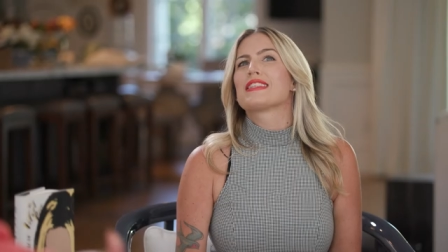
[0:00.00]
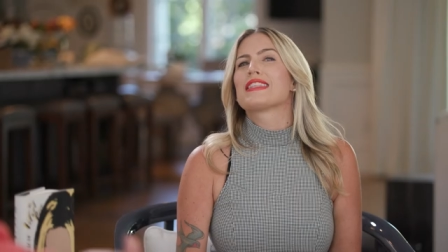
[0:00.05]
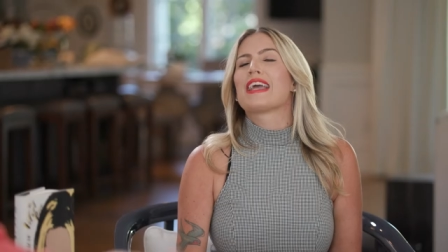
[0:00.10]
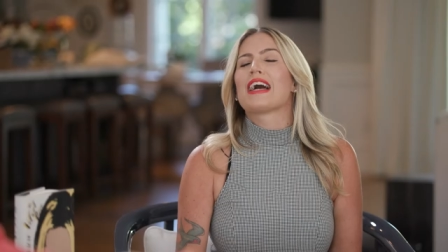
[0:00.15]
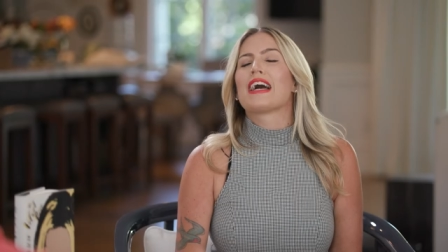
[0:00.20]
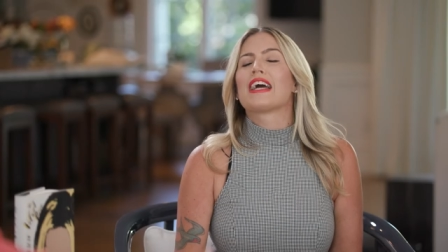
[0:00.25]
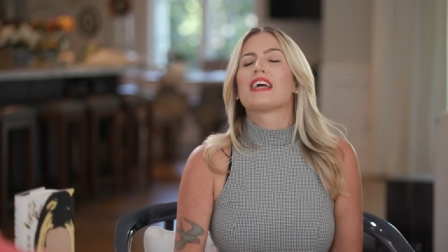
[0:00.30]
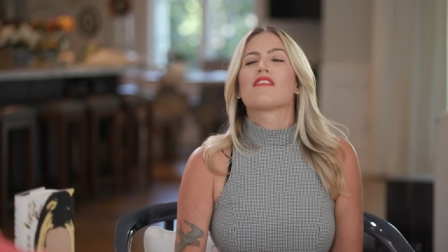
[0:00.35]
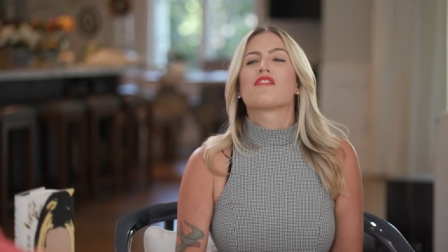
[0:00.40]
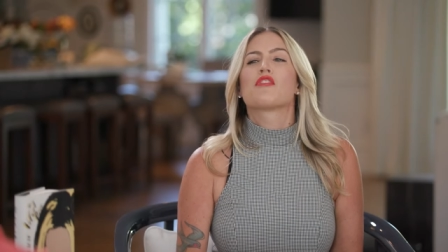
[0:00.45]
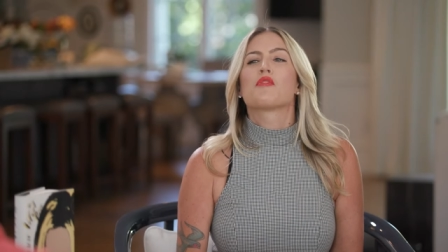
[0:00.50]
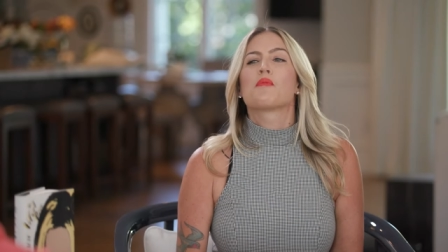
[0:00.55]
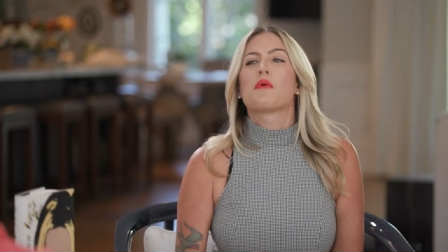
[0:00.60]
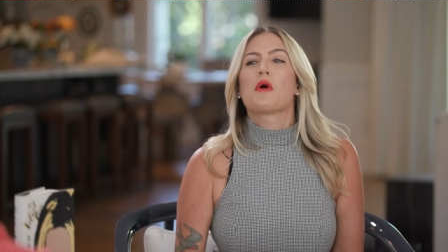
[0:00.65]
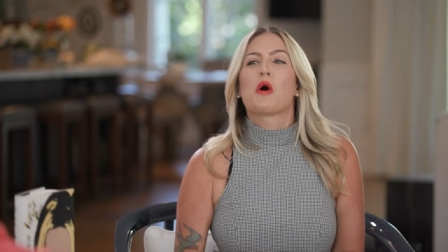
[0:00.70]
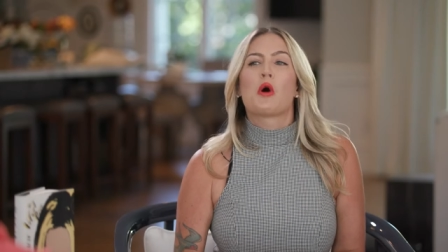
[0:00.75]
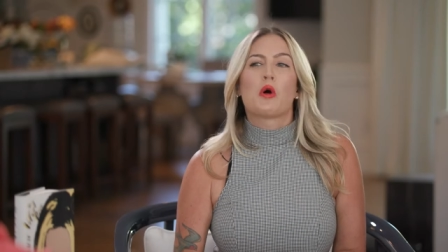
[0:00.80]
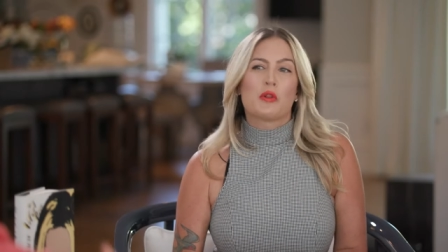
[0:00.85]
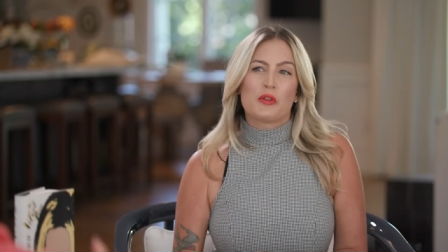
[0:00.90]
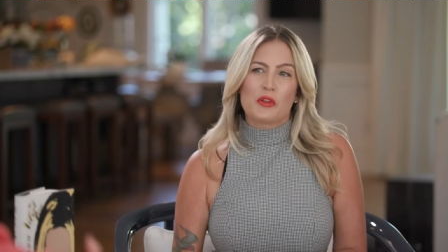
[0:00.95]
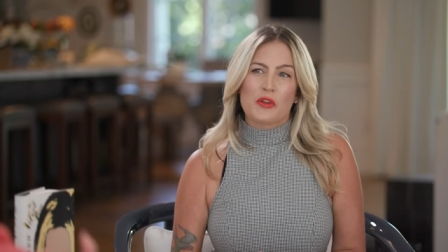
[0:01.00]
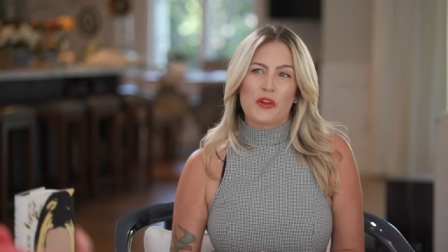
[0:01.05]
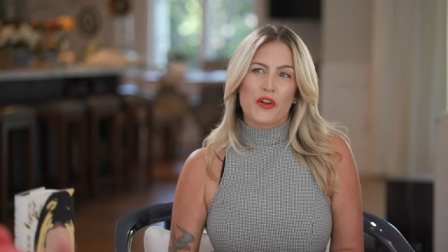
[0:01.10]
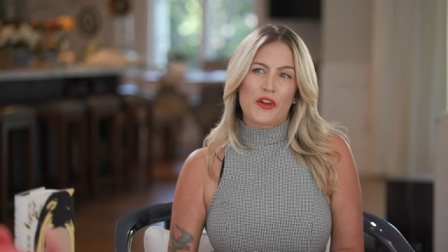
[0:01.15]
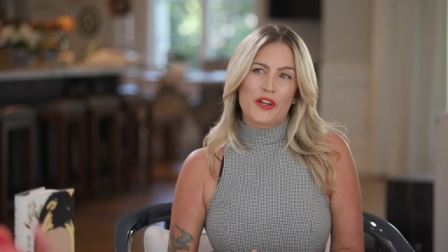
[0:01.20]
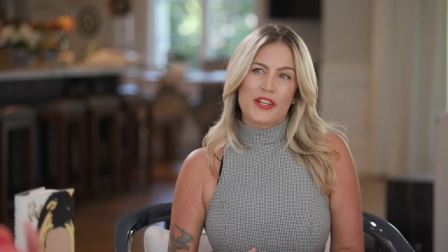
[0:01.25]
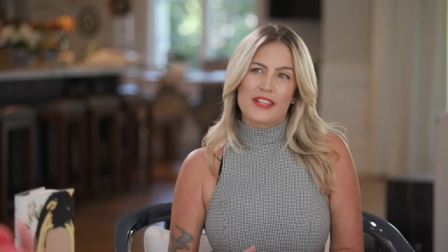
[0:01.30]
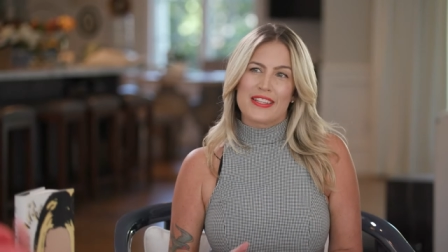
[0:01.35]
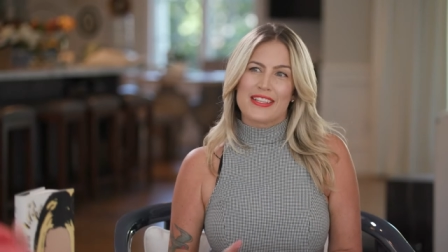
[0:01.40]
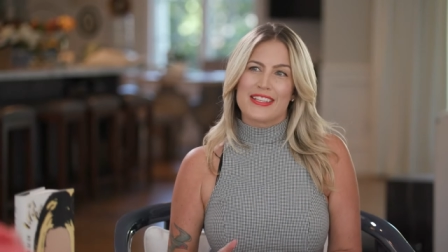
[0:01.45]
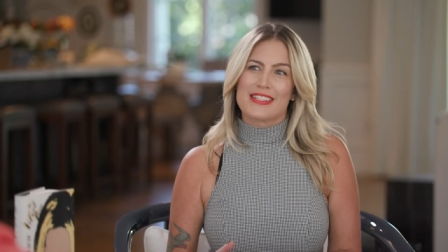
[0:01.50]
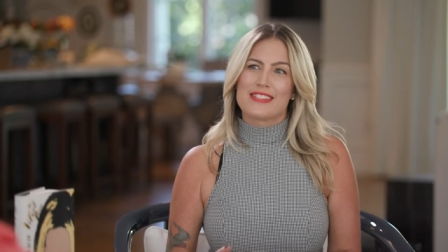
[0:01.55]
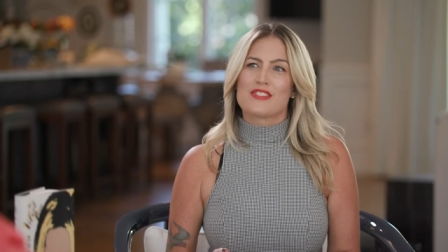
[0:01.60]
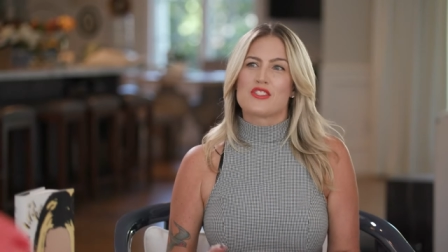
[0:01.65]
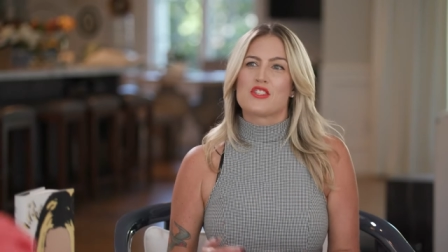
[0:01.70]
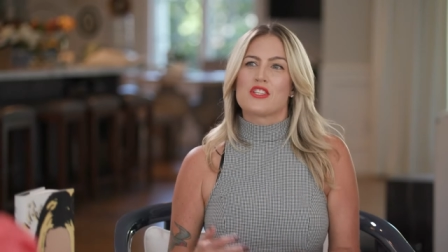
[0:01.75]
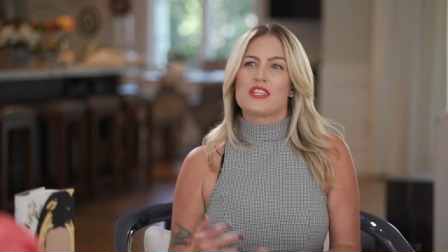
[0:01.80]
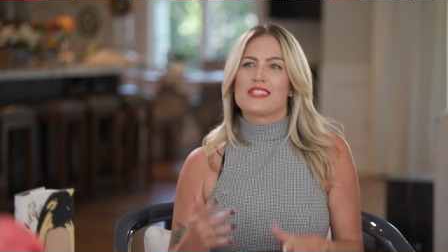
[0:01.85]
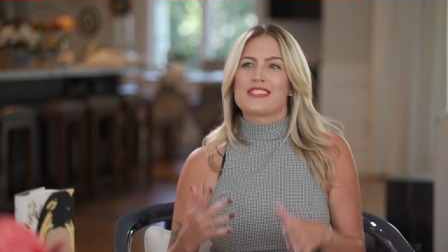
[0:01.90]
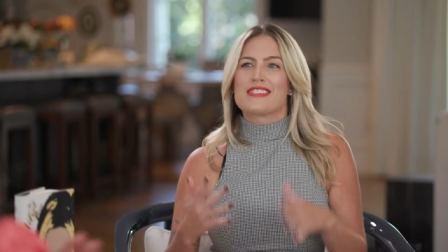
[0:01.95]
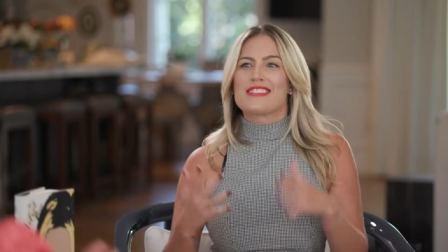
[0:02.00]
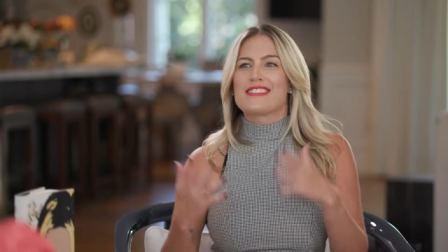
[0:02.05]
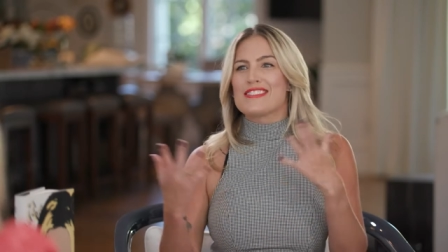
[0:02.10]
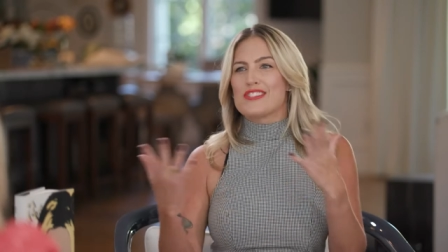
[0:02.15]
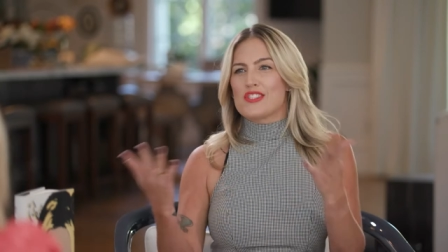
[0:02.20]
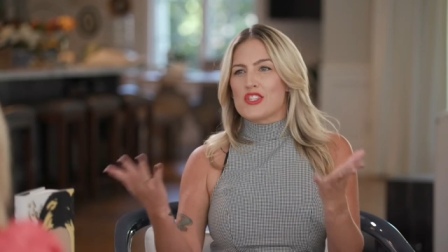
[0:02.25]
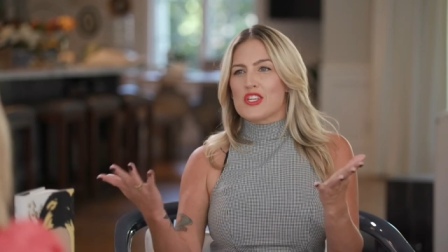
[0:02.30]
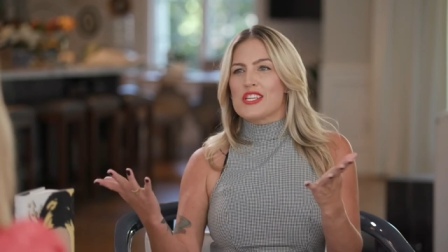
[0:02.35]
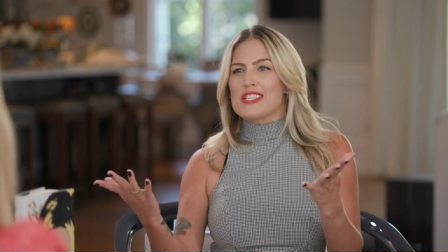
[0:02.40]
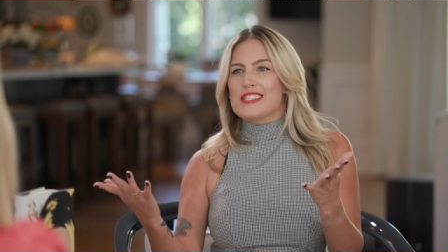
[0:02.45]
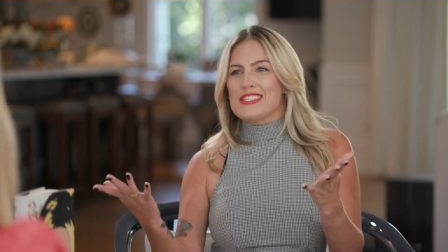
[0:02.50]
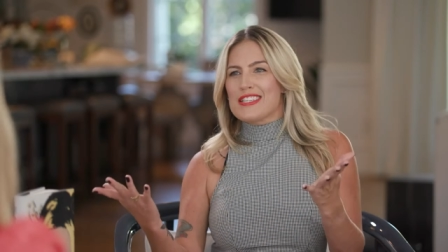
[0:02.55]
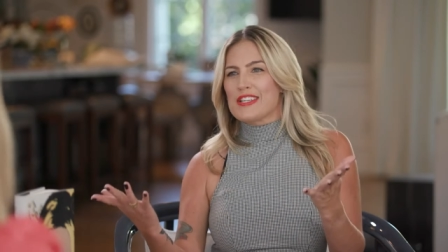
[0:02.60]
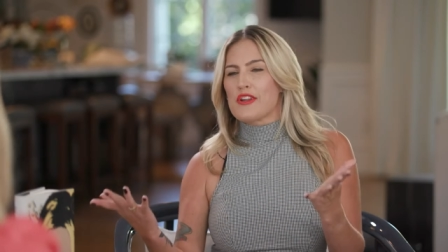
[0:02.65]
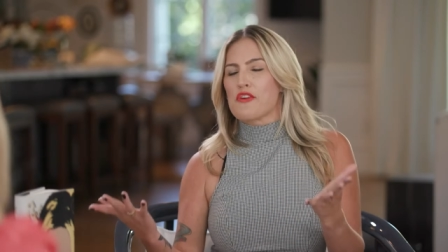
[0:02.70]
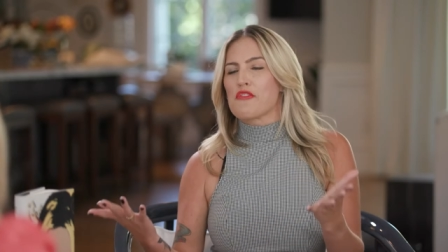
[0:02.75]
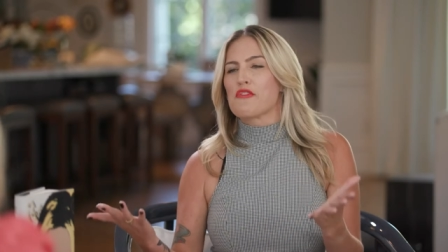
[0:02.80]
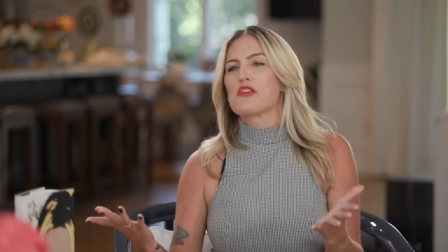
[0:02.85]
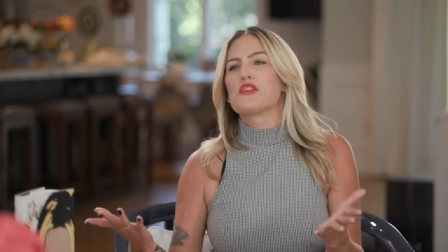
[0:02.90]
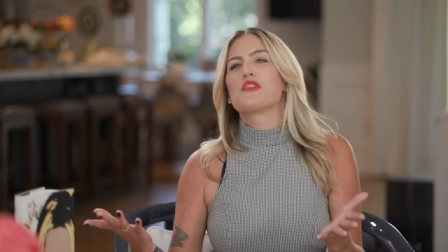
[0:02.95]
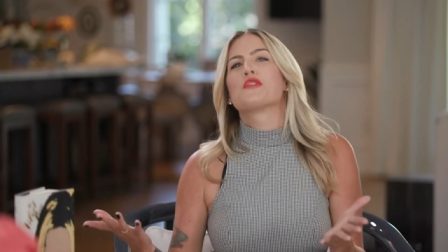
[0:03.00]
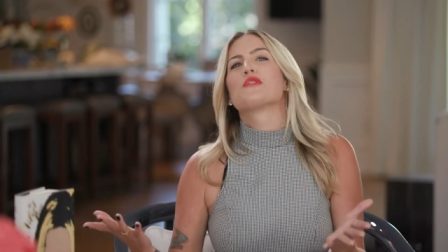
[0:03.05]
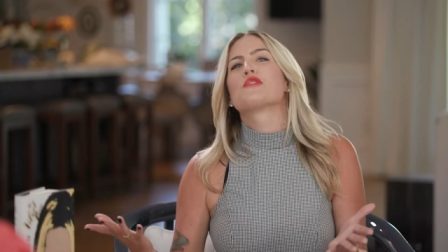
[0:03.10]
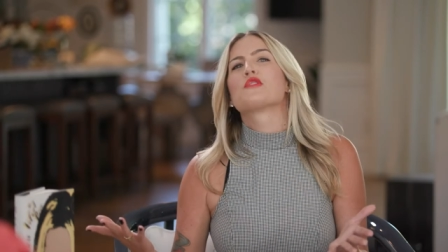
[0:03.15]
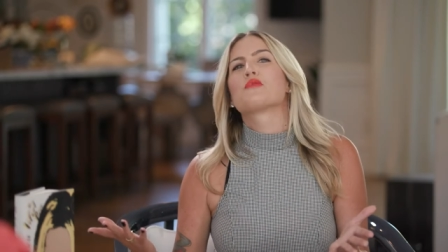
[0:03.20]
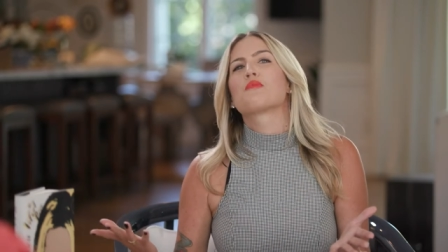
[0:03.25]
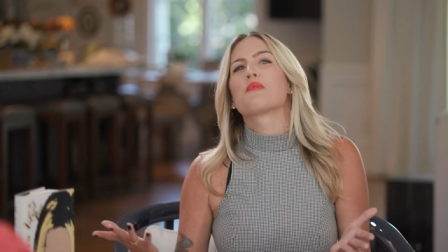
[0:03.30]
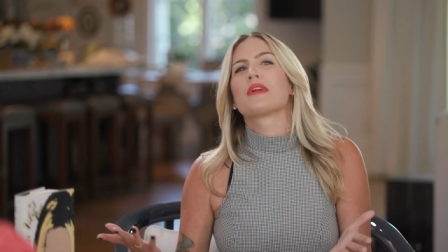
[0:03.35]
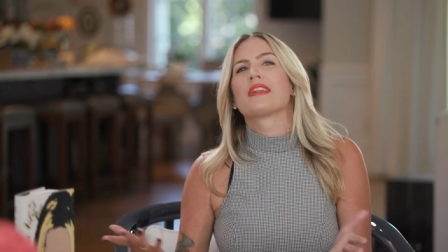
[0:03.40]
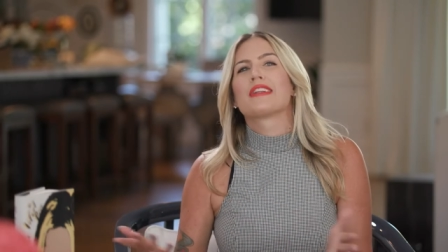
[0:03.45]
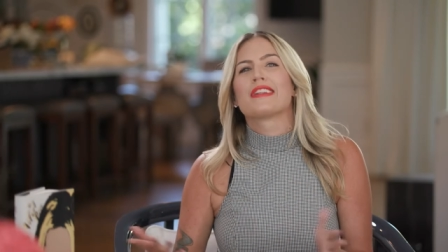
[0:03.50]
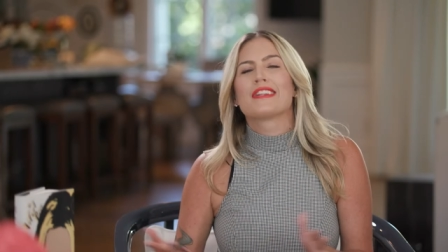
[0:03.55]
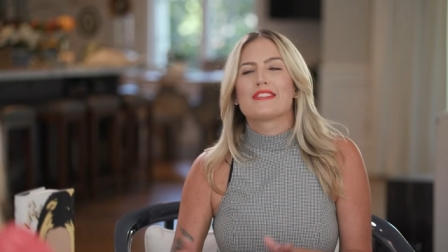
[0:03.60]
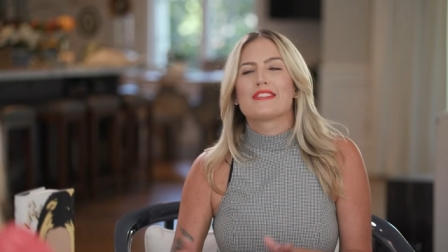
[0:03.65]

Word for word: with her beautiful skin. It's, um, it's cheesy and overused, but it